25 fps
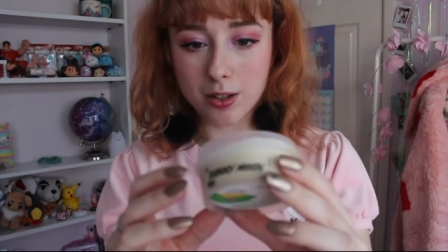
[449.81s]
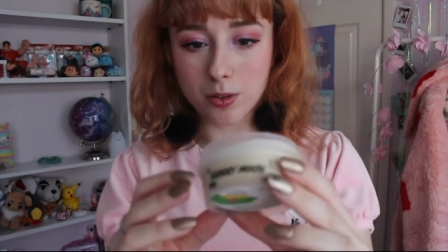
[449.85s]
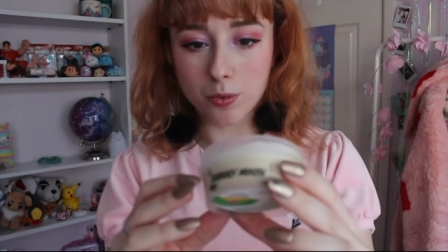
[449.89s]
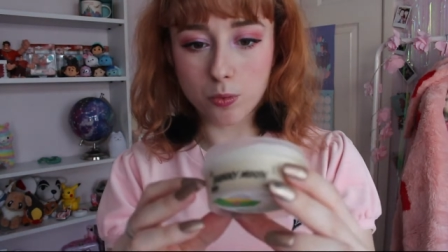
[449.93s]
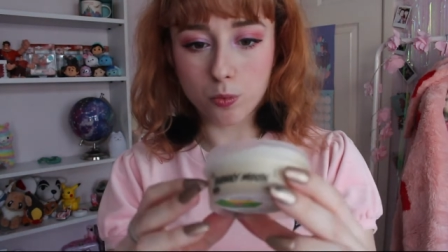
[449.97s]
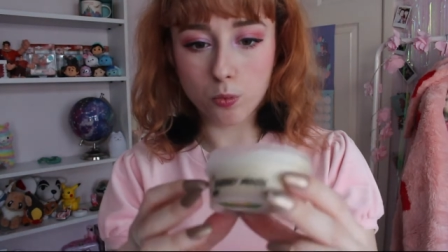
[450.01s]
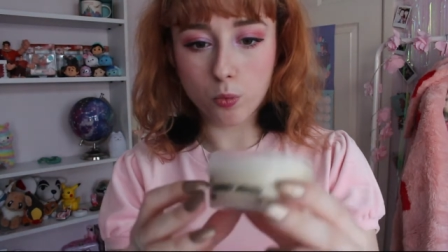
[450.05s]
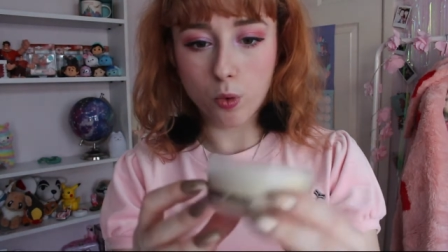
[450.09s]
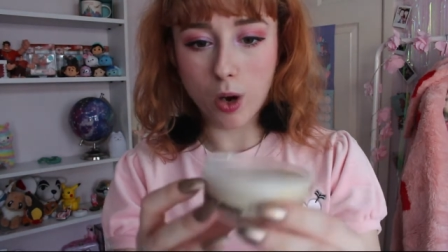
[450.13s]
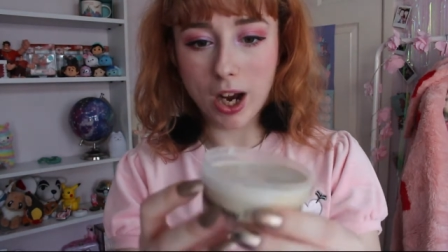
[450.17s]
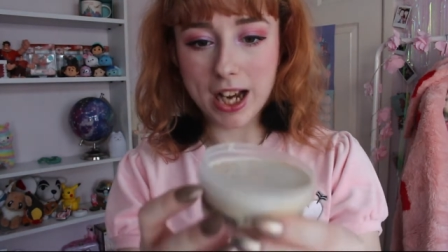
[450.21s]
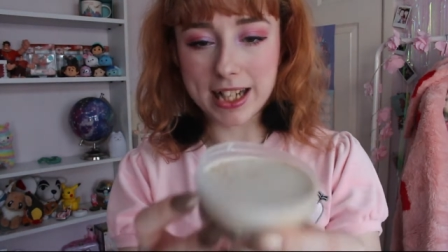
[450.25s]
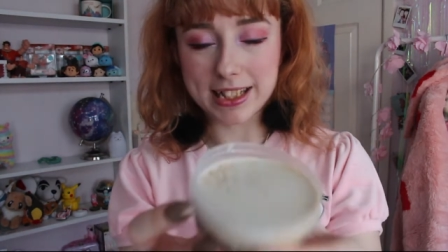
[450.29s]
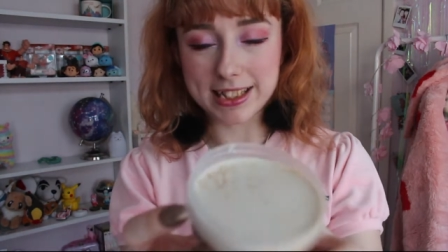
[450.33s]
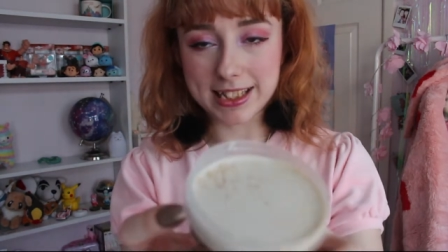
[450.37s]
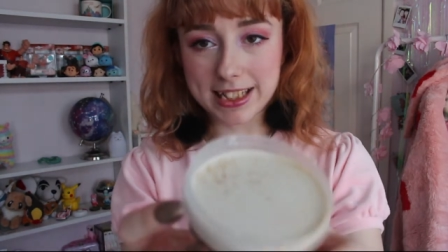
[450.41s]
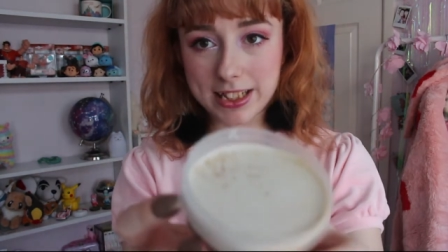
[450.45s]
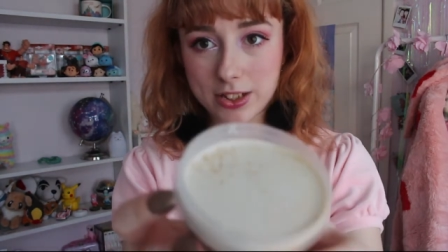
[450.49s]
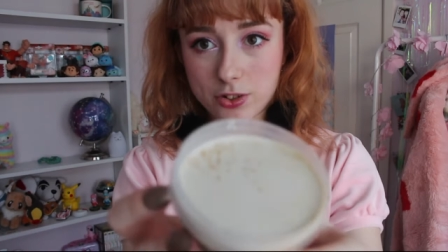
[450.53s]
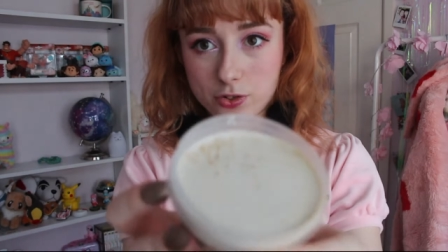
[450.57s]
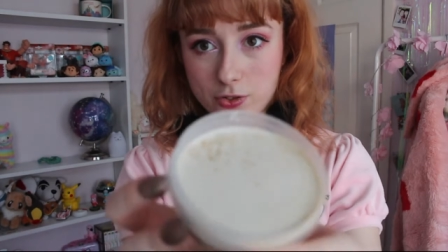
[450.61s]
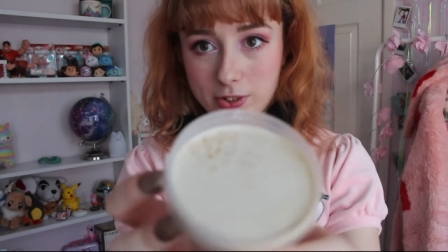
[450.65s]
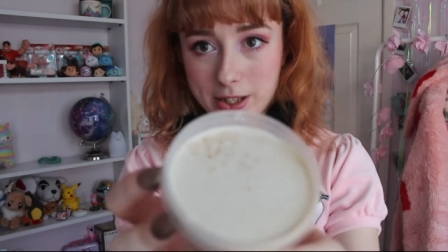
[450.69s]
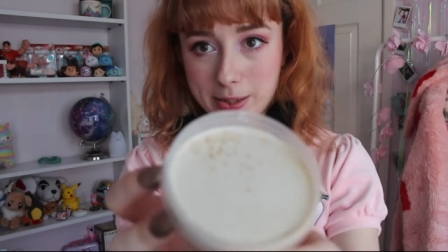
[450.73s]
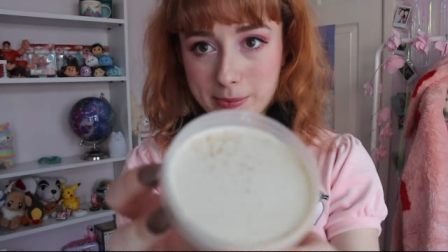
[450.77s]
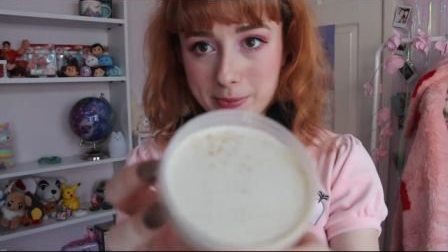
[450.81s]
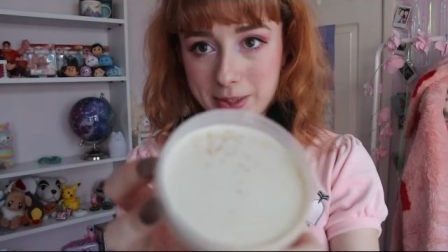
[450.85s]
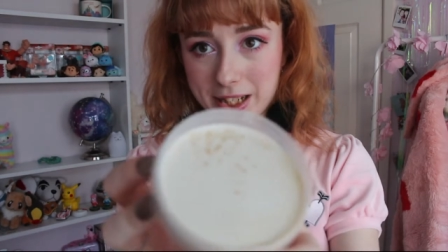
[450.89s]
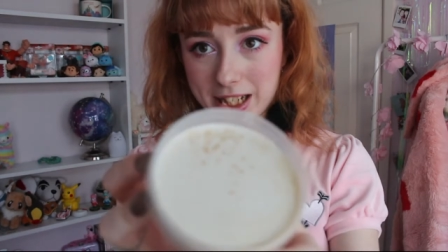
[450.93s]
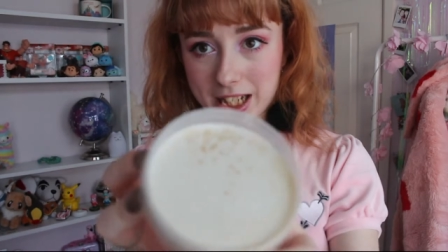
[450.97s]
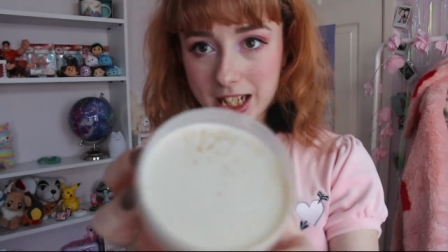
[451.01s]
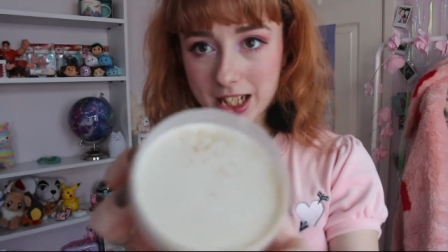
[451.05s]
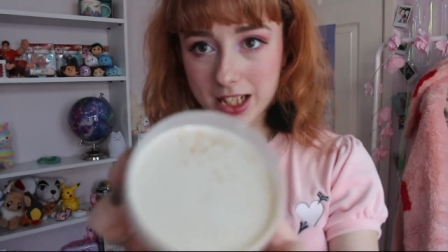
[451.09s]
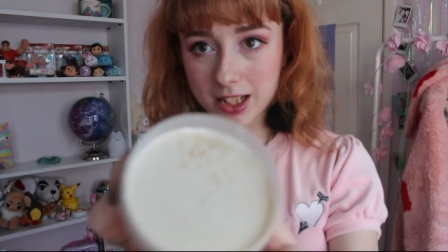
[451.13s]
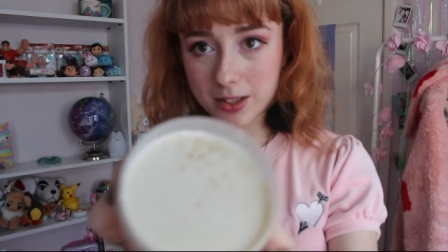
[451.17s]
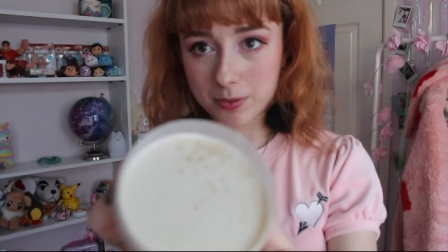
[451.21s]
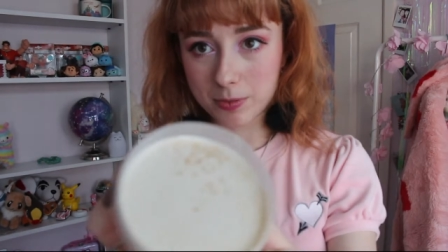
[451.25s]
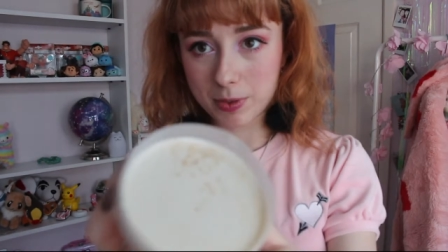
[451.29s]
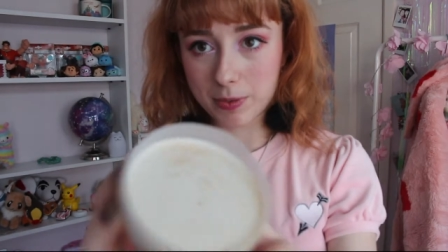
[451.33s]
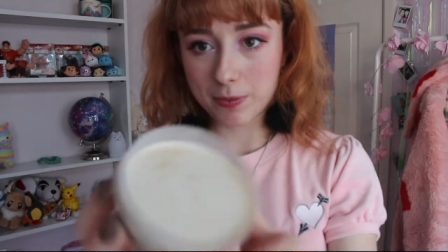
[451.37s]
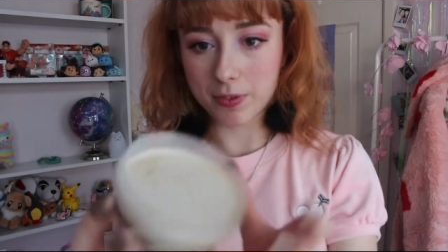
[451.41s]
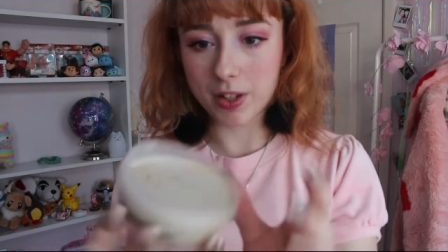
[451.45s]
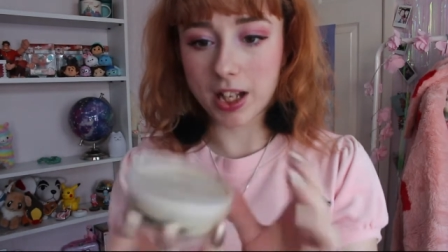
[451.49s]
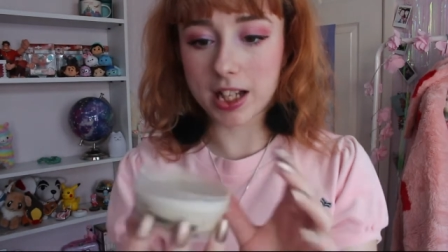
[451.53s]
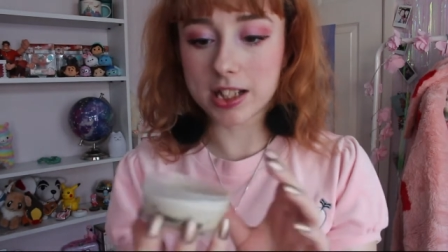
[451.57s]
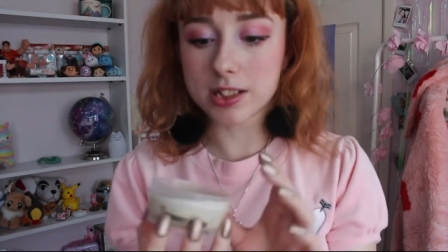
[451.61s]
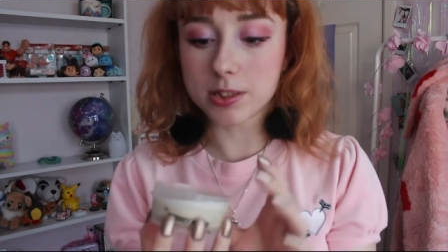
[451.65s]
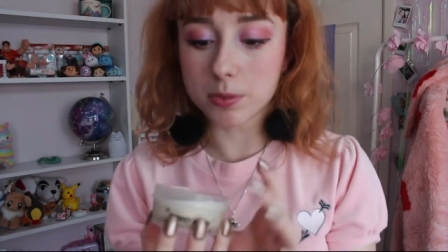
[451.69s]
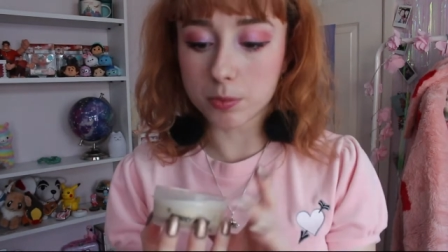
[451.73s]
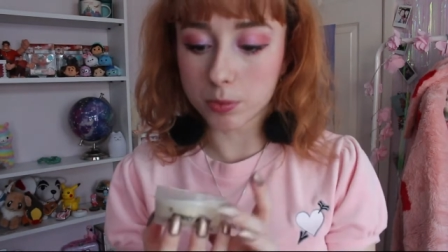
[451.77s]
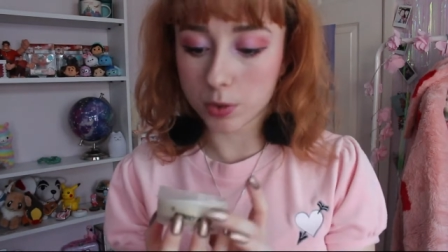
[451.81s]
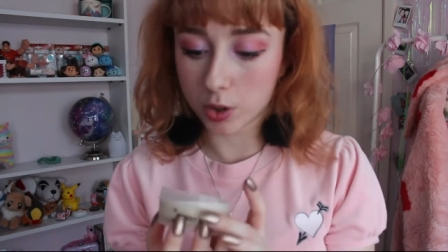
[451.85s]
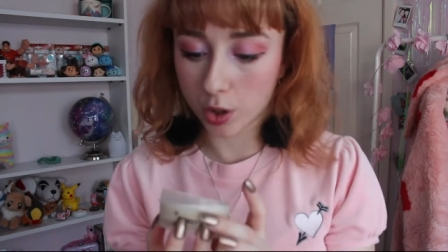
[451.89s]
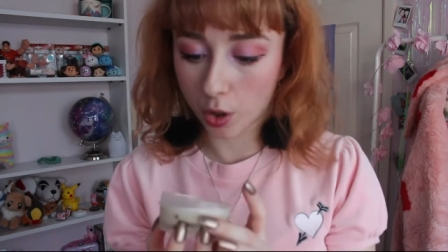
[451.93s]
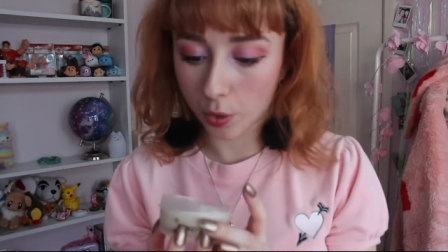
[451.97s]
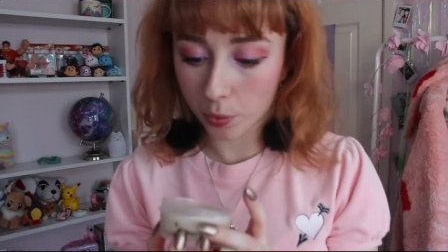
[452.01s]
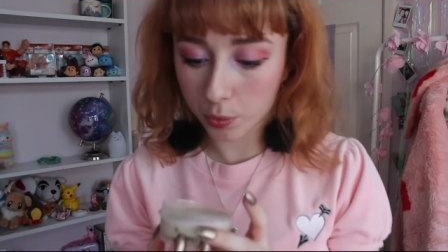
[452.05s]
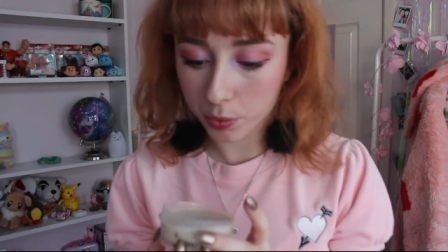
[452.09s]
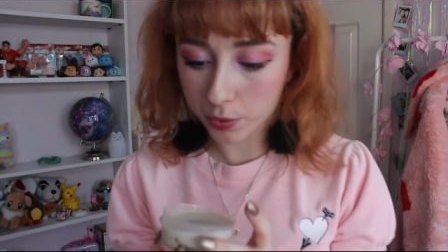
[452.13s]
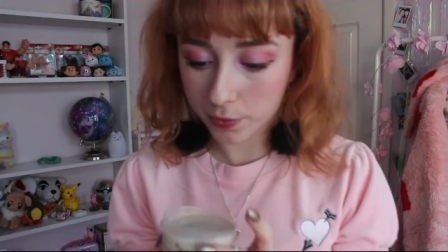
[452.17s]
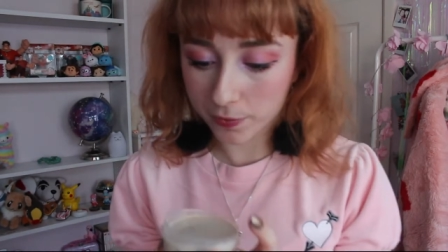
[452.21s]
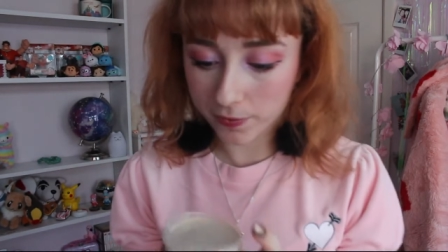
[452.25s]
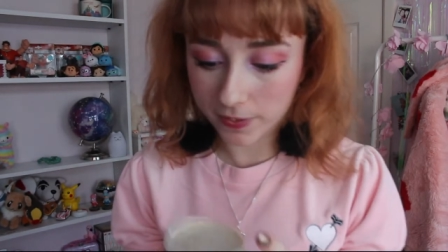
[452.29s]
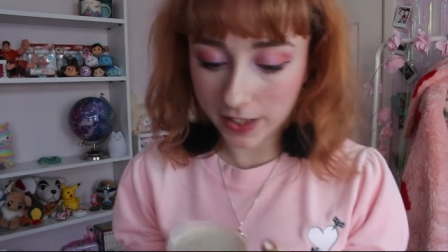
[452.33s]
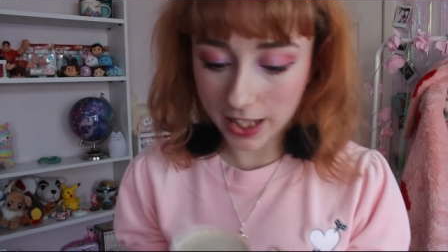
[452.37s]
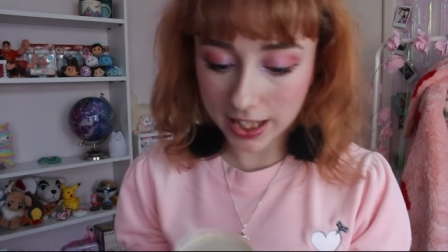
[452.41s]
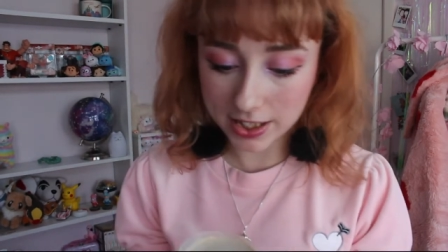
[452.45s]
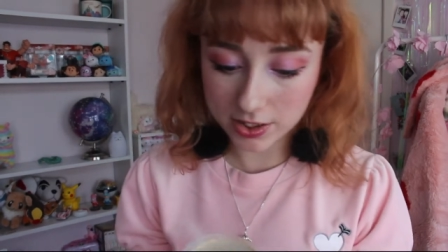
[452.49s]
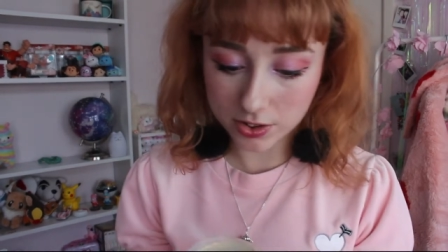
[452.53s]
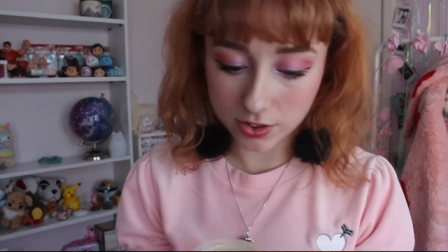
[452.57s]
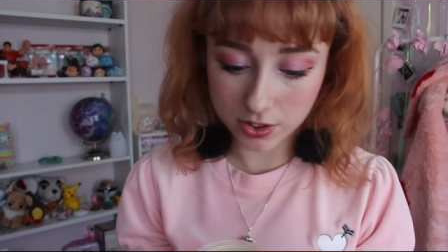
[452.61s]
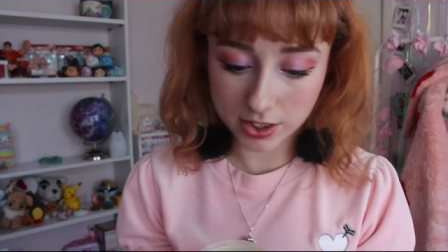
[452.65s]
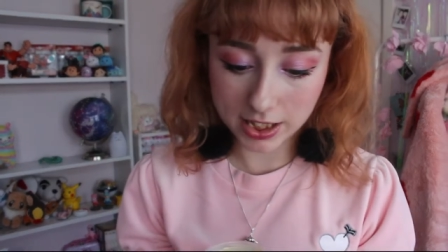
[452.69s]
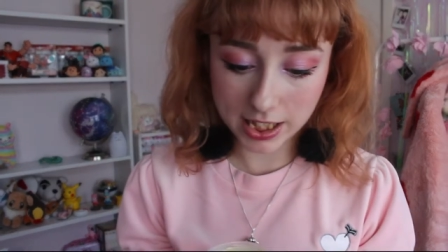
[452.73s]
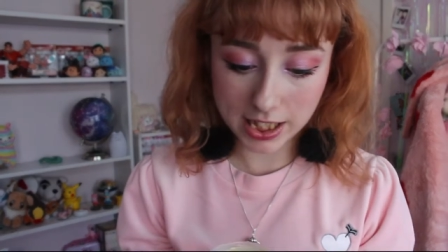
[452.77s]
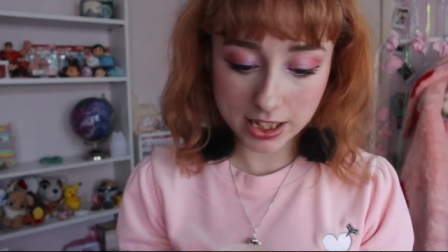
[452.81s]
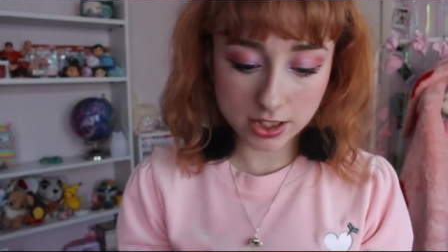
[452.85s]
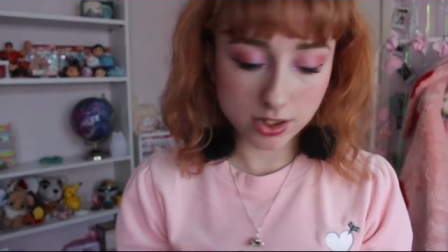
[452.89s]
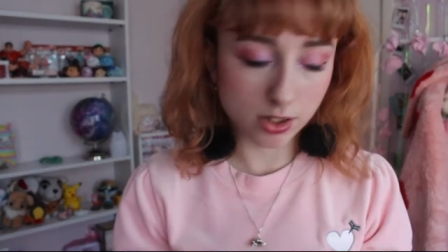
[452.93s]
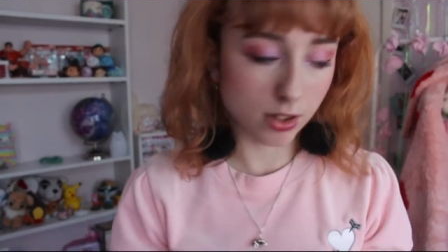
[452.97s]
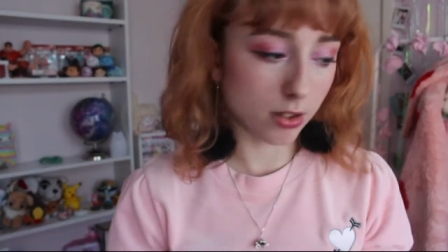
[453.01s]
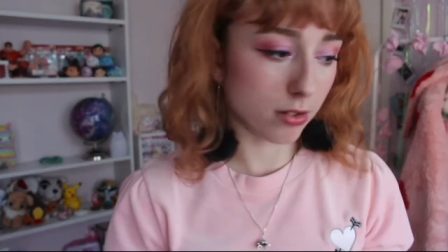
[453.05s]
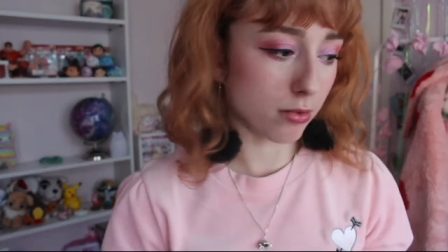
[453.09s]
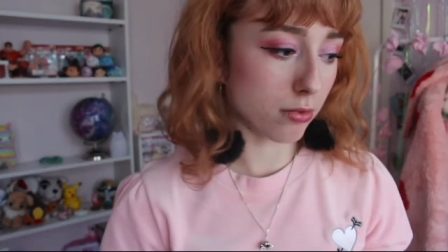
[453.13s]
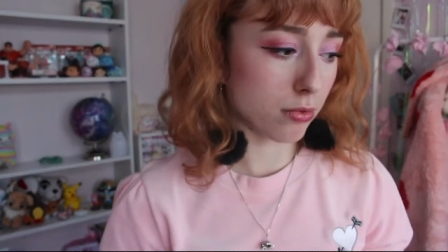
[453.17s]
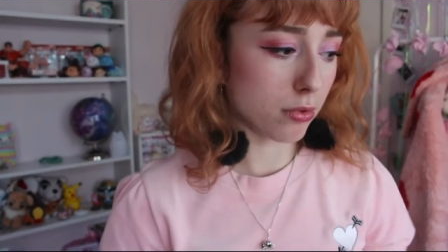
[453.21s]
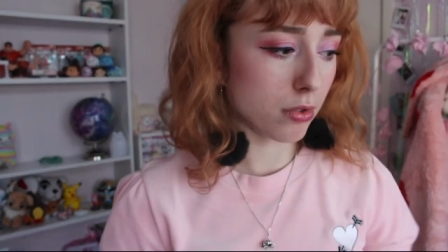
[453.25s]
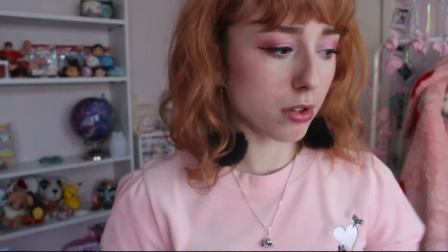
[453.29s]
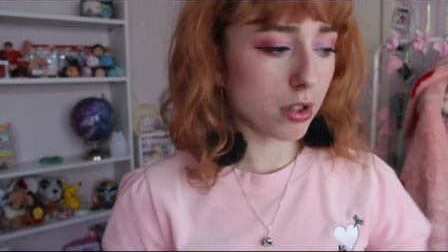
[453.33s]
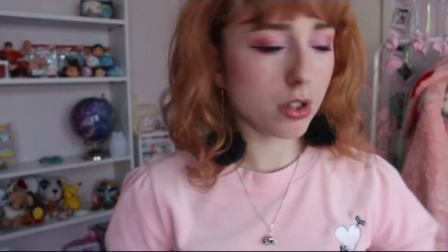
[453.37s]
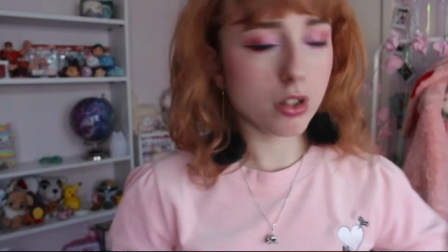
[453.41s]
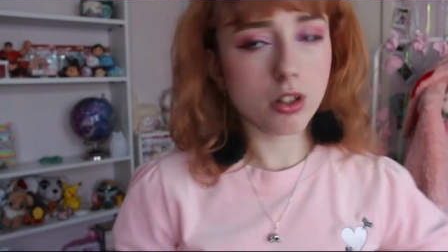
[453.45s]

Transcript: whitey creamy colour with like some gold flecks on it so